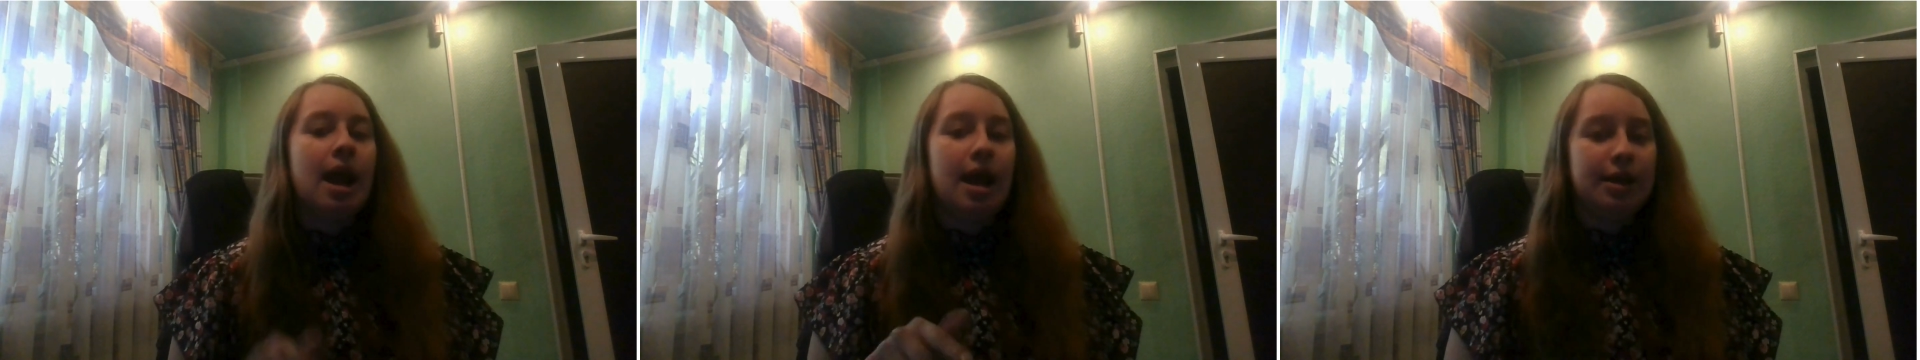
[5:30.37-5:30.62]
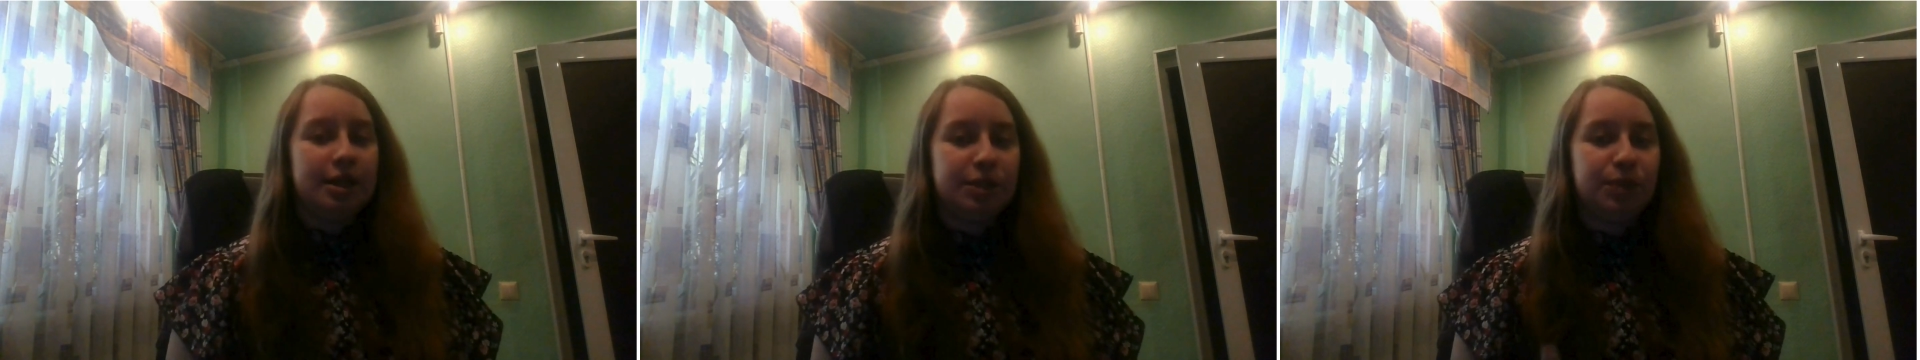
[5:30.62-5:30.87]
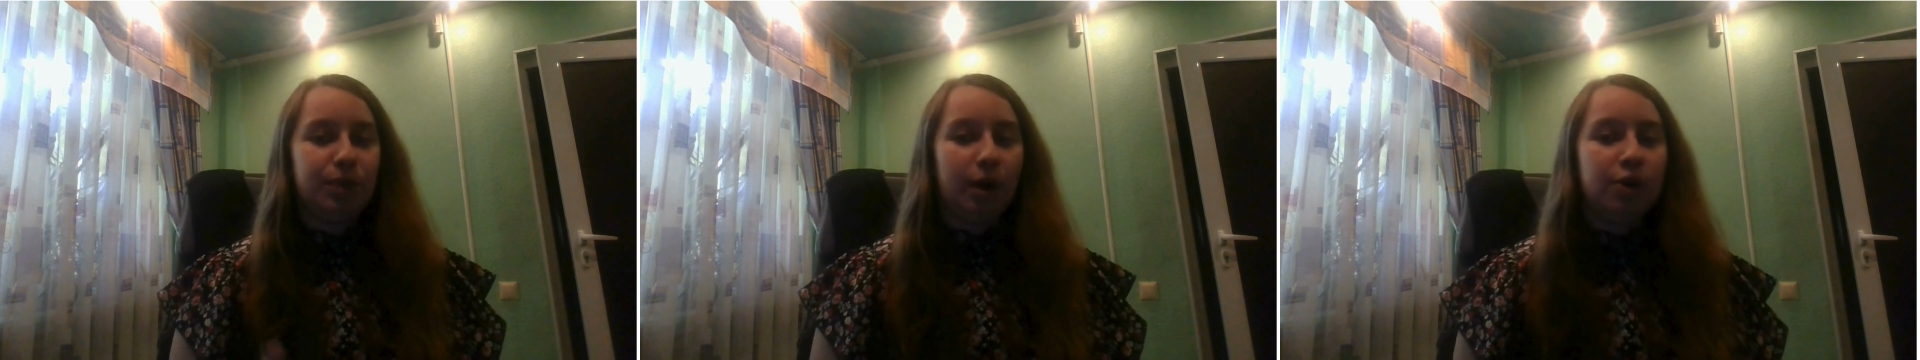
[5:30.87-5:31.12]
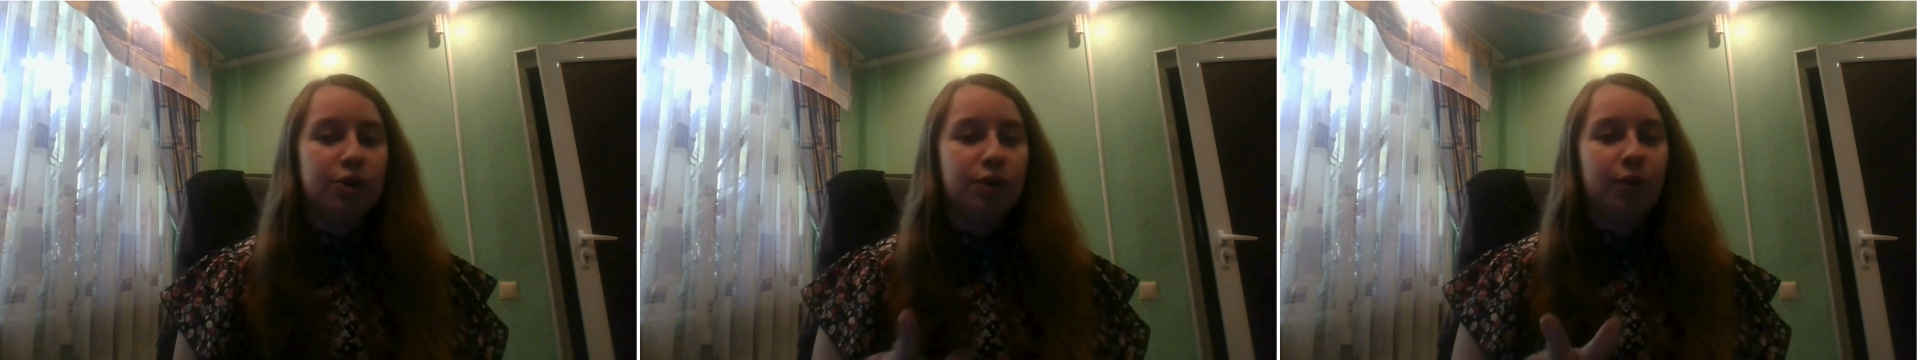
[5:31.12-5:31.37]
and is
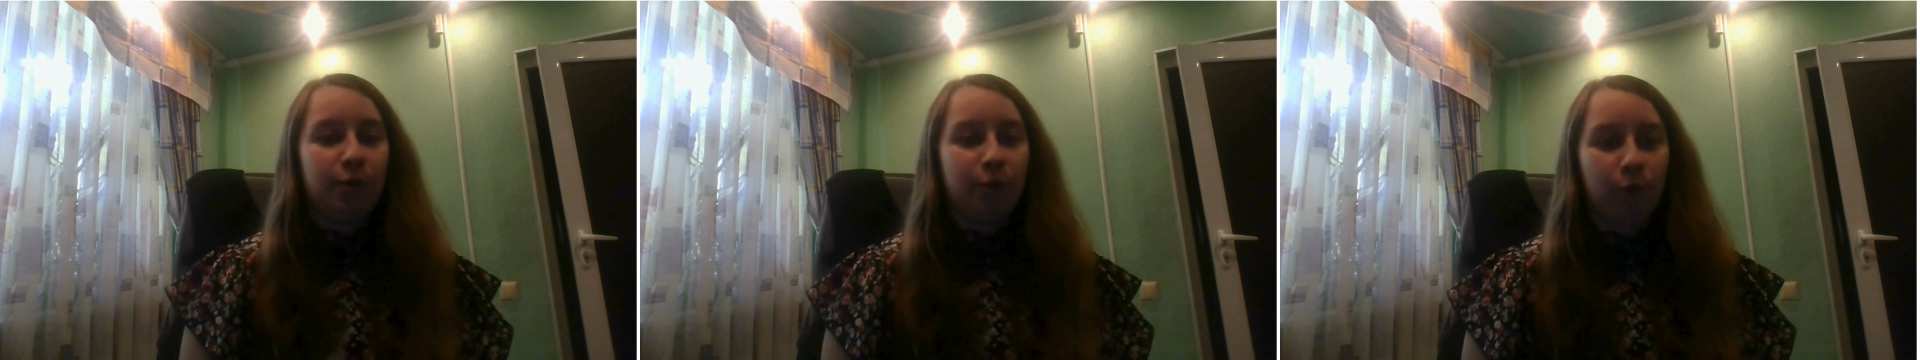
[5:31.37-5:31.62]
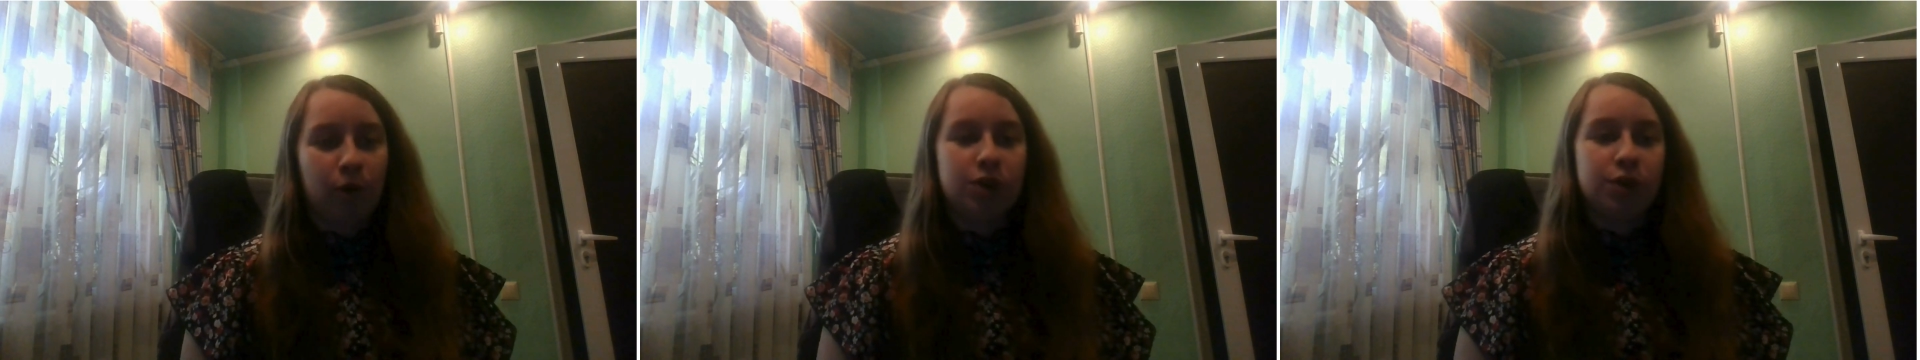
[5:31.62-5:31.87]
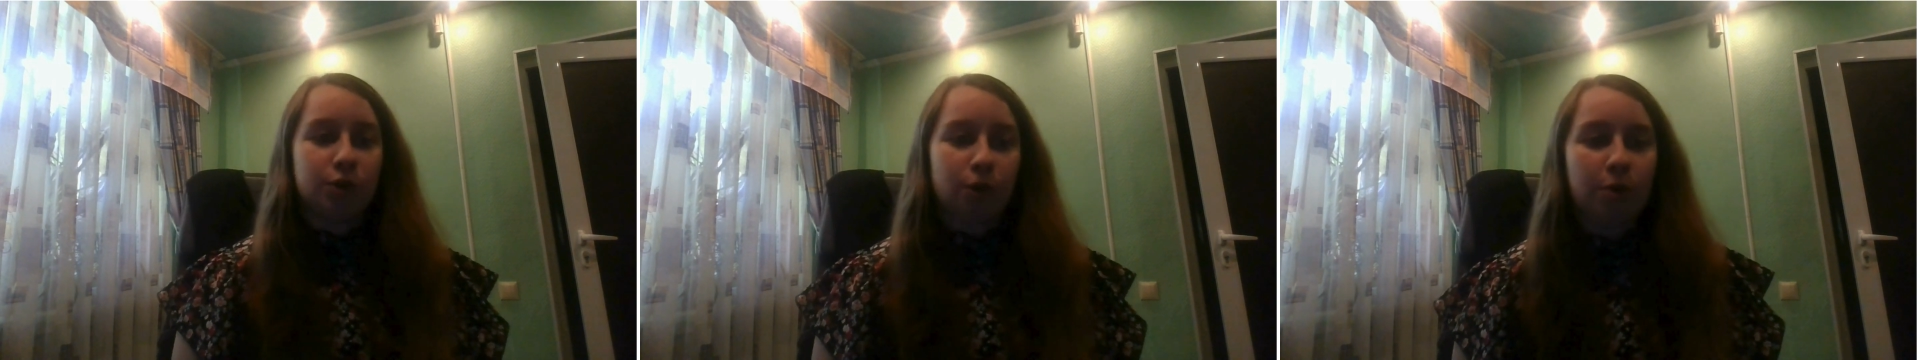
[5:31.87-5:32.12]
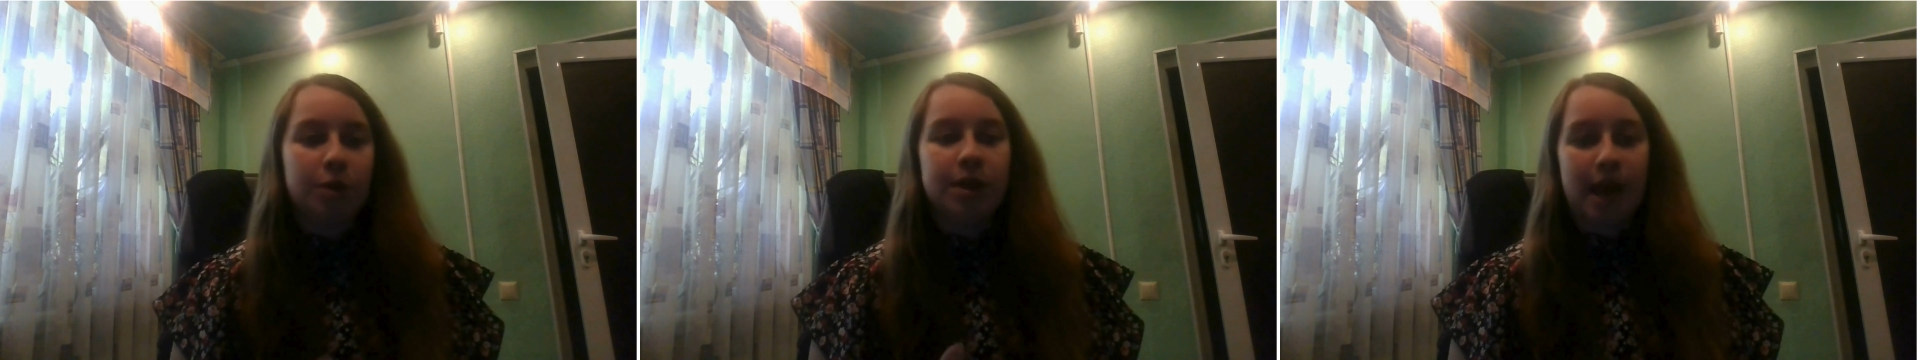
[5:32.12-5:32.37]
part of Upwork's
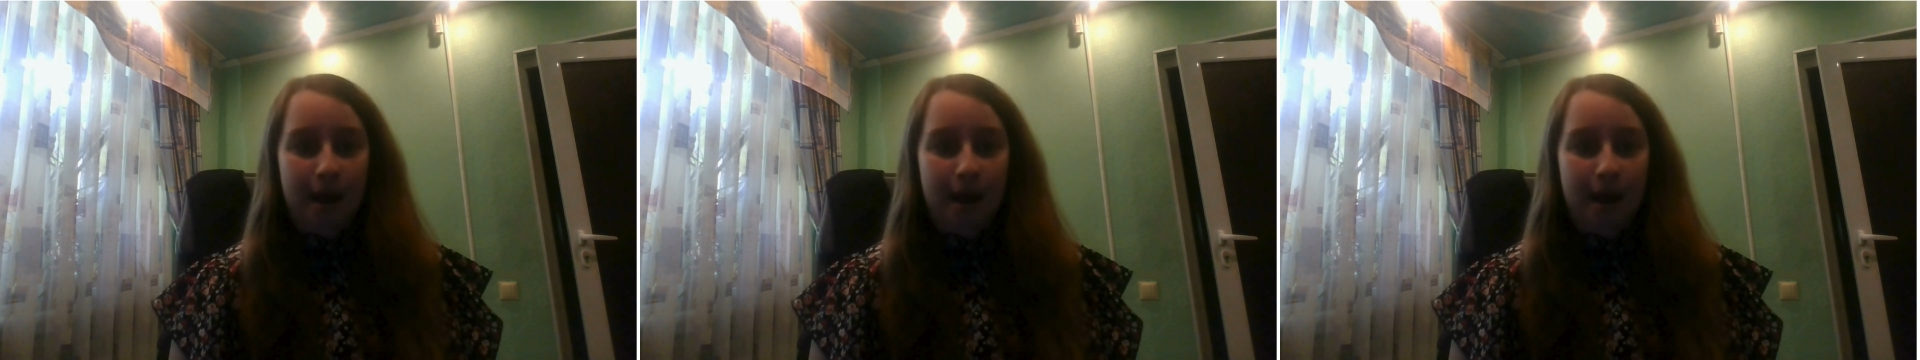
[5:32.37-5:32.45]
growing